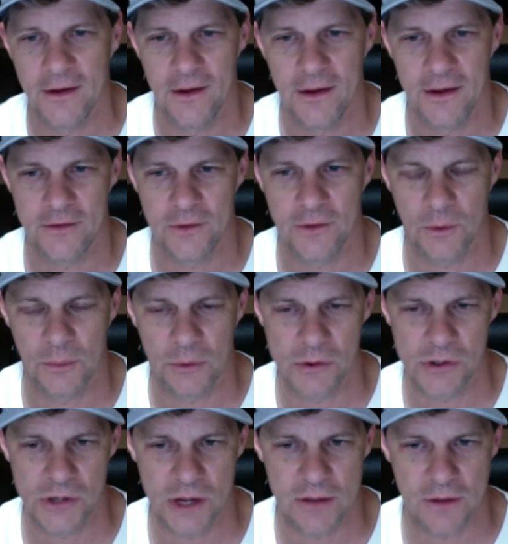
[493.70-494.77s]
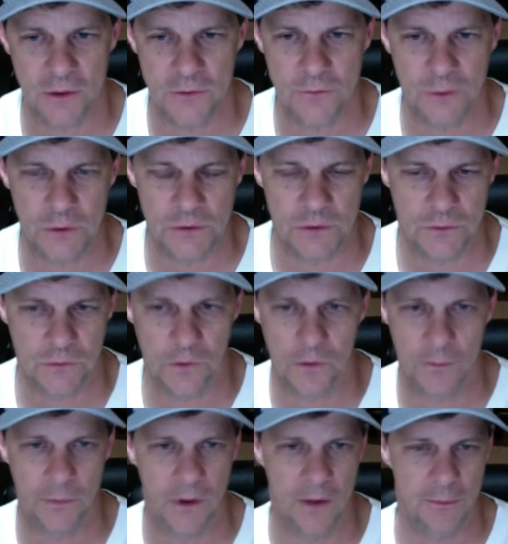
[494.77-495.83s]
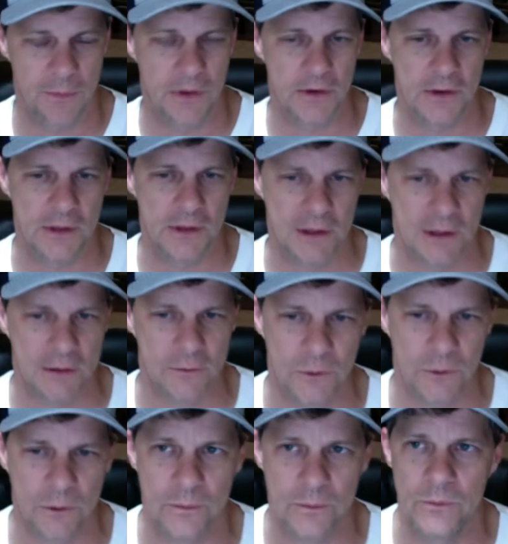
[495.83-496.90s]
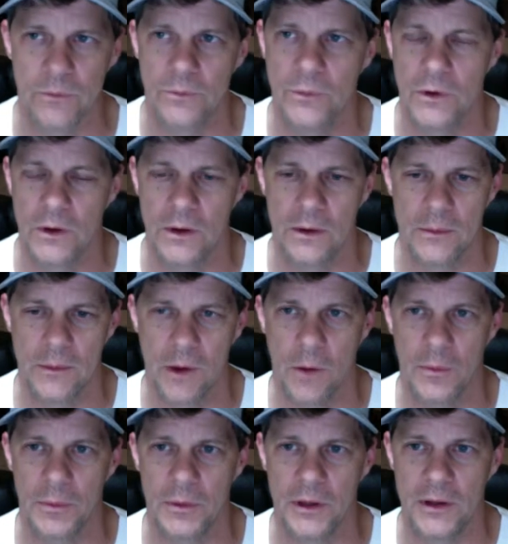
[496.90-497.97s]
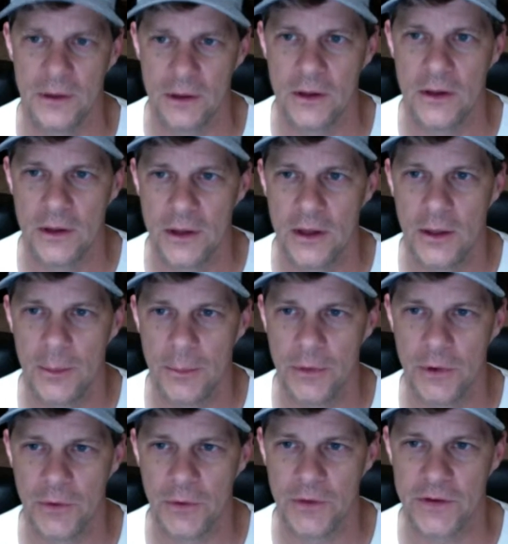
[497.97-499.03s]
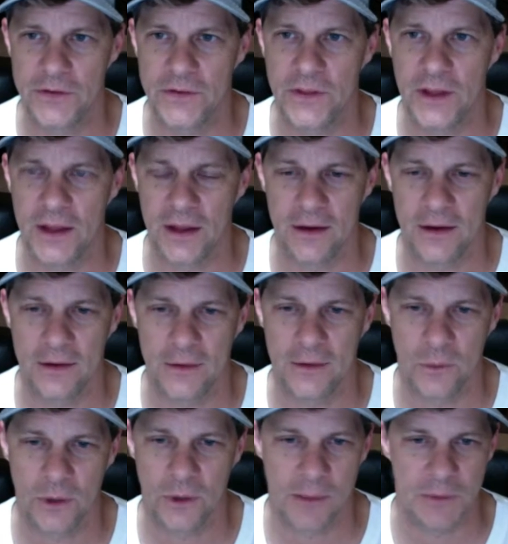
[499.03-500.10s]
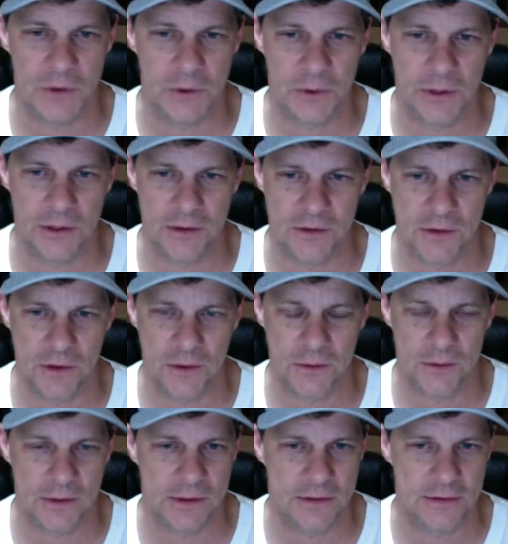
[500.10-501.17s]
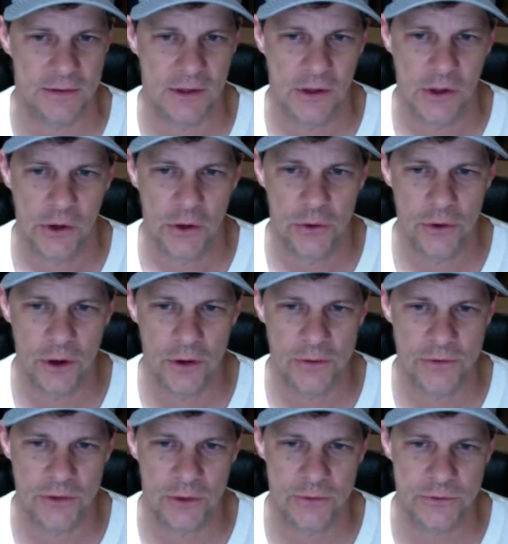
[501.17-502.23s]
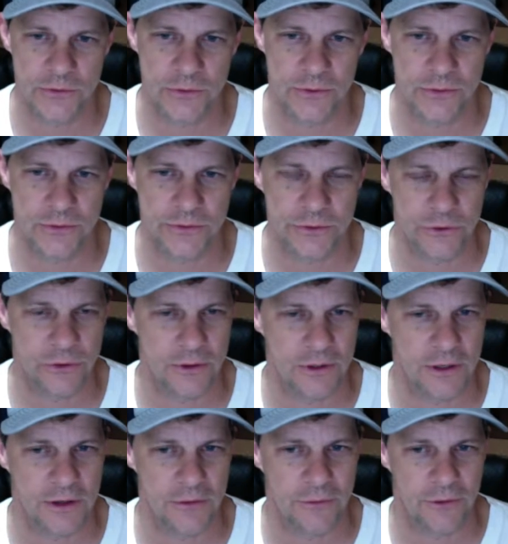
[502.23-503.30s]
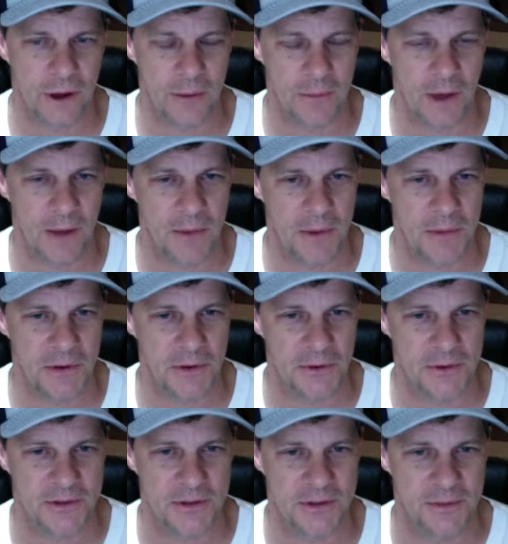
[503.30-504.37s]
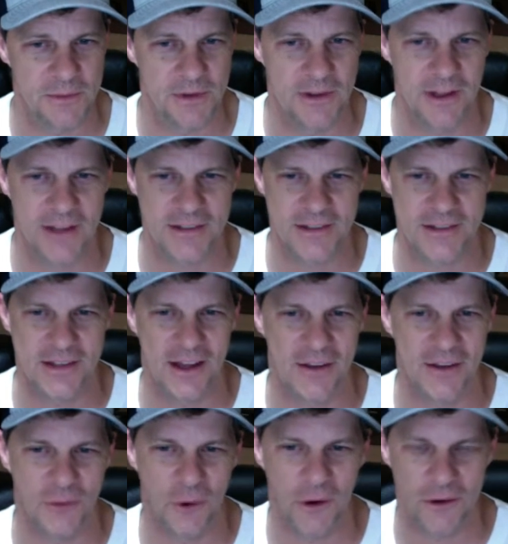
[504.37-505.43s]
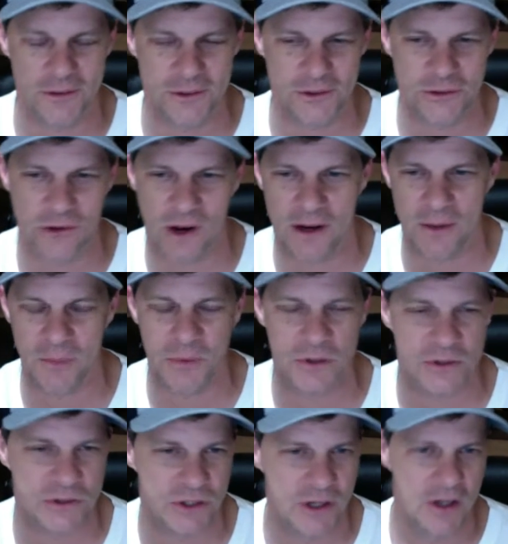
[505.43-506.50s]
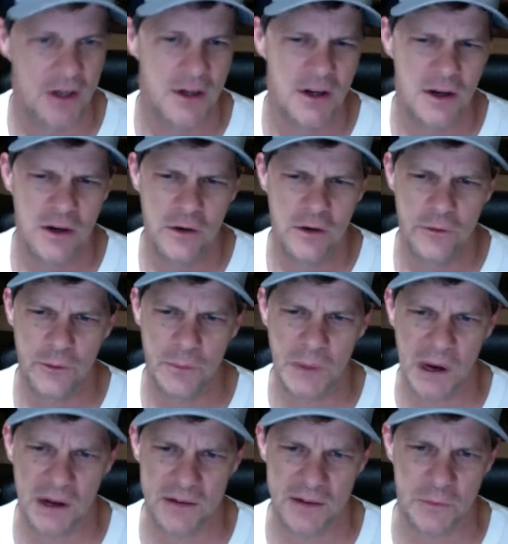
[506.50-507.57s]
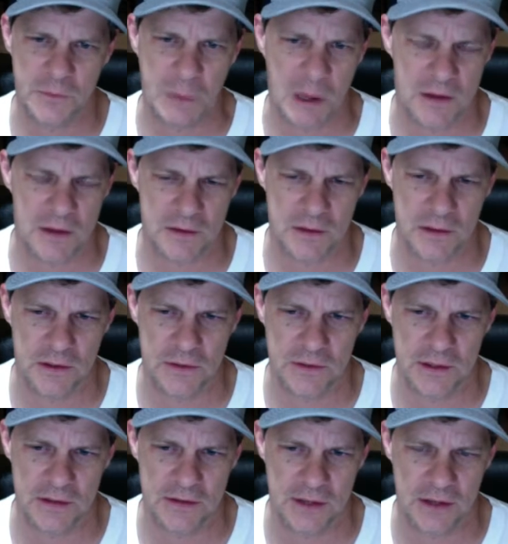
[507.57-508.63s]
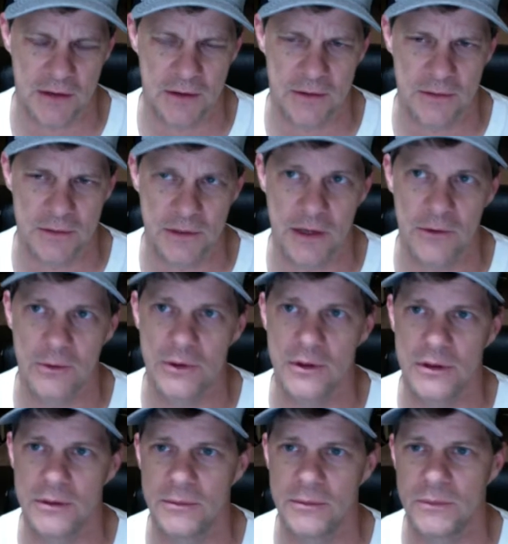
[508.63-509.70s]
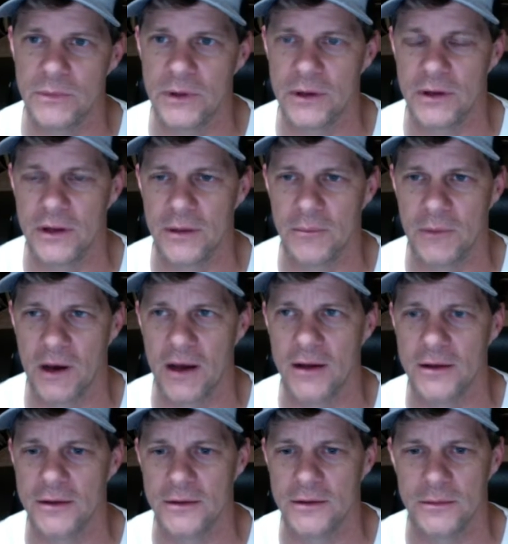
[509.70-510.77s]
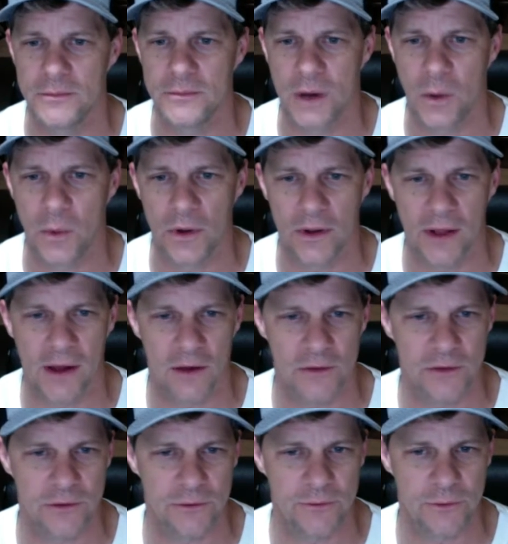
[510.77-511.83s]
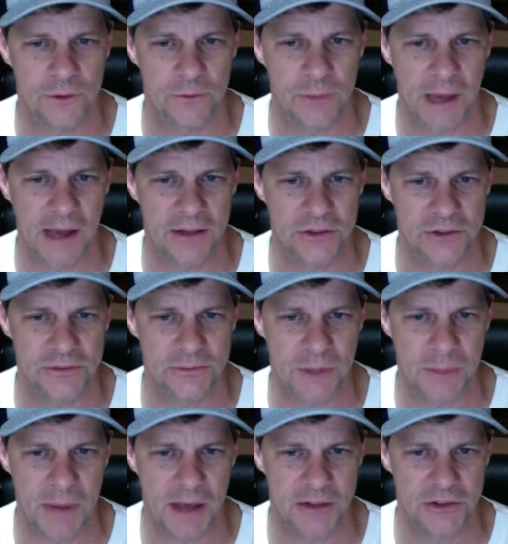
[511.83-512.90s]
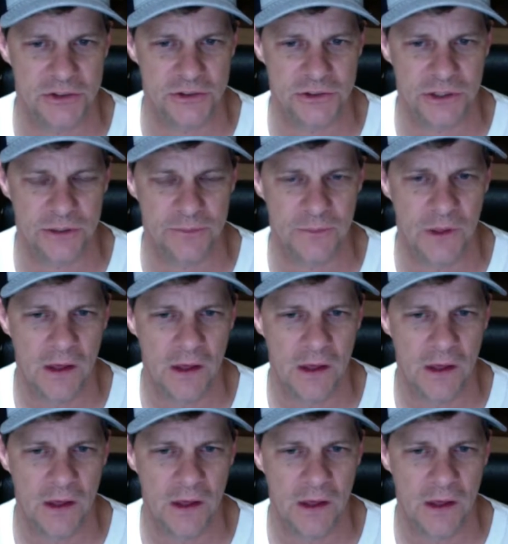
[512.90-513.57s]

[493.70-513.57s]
and so we appreciate those folks over at Beer League for um, helping me build this thing, what I'm doing. And so, and who knows? So soon, soon, if I may be doing some legislative work, just trying to push for positive policy, you know, things that are that are really in, in my my wheelhouse of, of passion, my passion. So,